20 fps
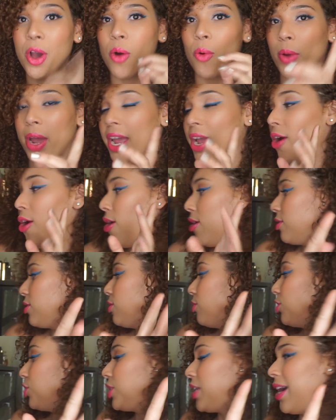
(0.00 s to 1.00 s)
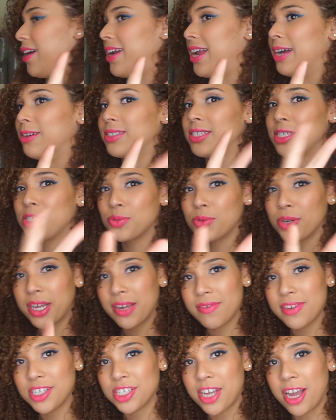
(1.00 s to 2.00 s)
Wait, also shout out, since we're
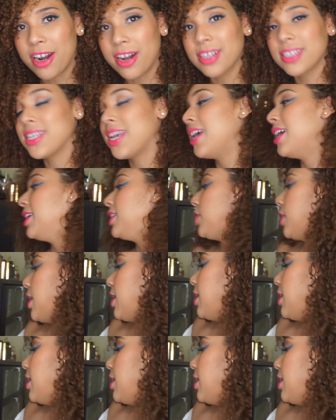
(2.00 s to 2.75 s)
giving shout outs, shout